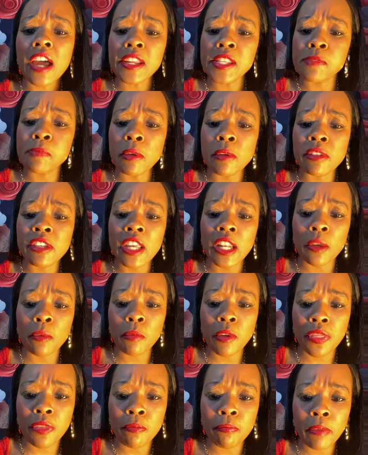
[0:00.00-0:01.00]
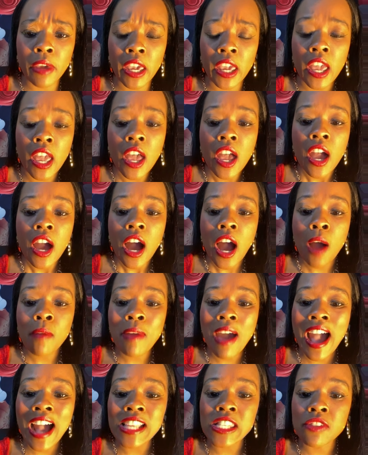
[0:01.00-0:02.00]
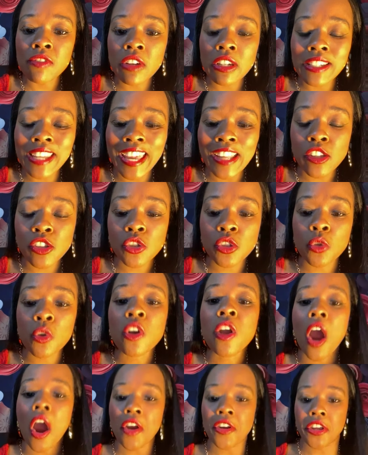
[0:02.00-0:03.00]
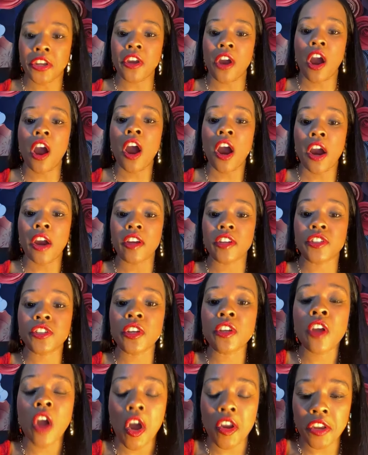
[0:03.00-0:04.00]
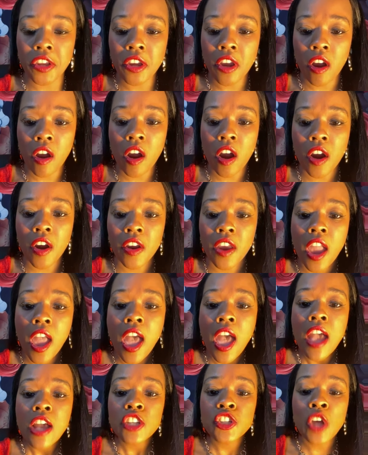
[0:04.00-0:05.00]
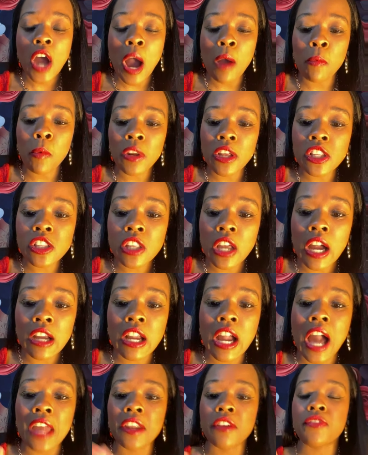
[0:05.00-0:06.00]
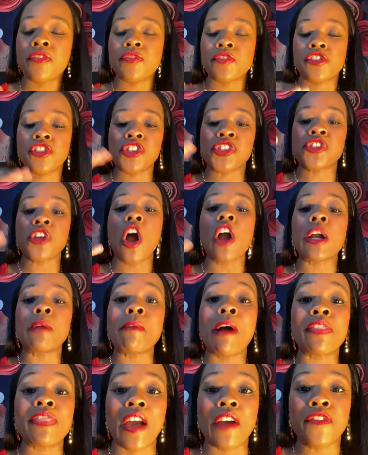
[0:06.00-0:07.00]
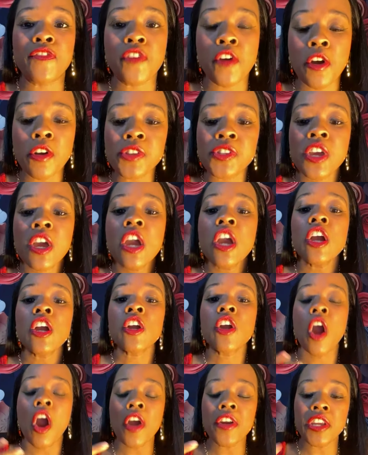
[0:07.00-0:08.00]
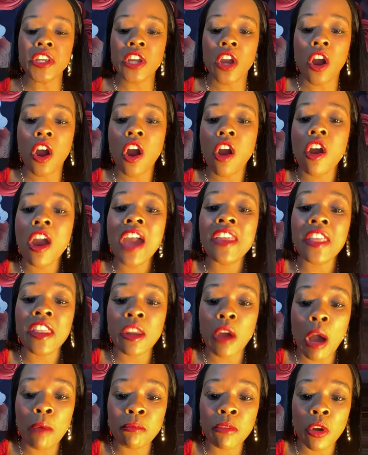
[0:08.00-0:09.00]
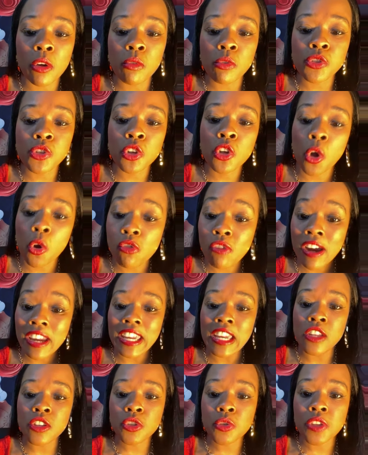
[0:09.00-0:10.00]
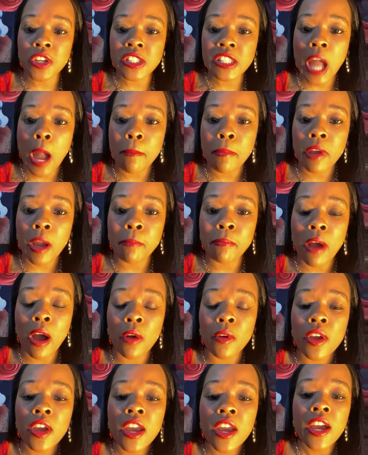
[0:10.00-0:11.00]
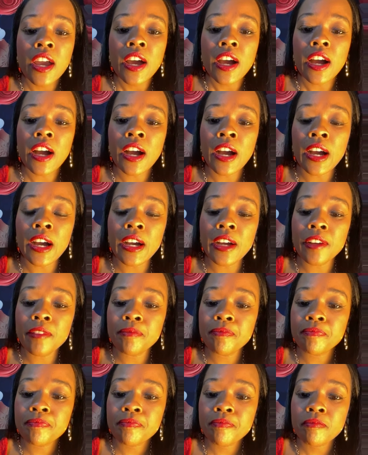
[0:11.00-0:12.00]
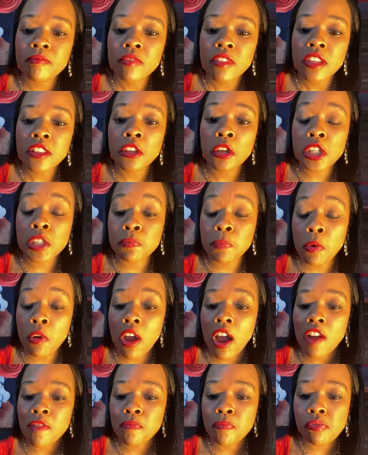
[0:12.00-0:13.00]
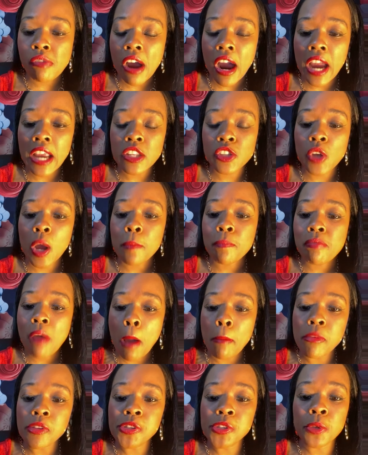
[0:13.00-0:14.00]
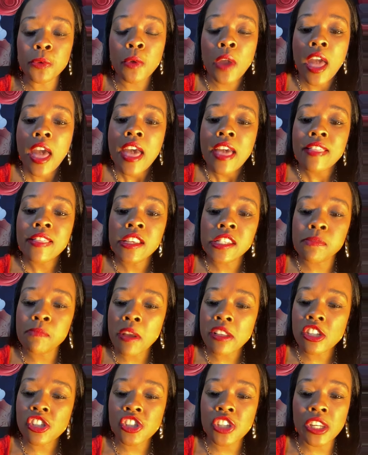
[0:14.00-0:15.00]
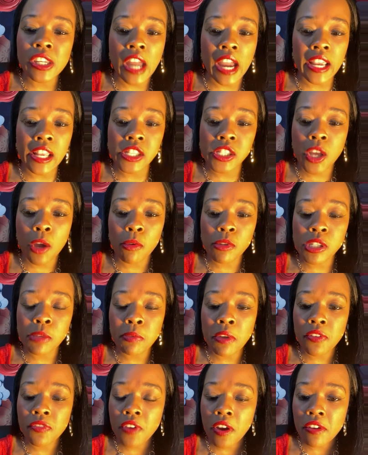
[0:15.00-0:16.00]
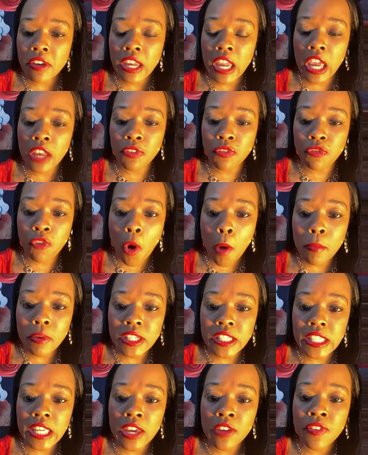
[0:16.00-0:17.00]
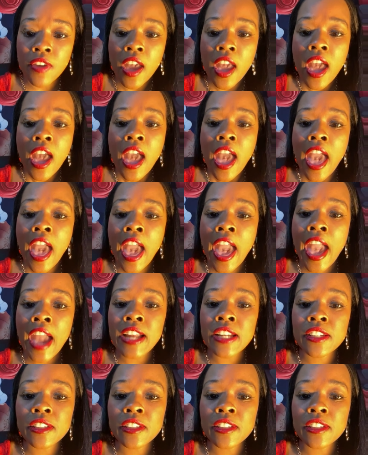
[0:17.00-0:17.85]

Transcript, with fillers: has been dealing with me um, as it relates to guarding your heart, to guarding your heart. So I want to uh, kind of just talk about that first, guarding your heart, and then I'm going to go right into the topic about. Um, the spirit of pride. So I promise you, this message tonight is going to be very informative, and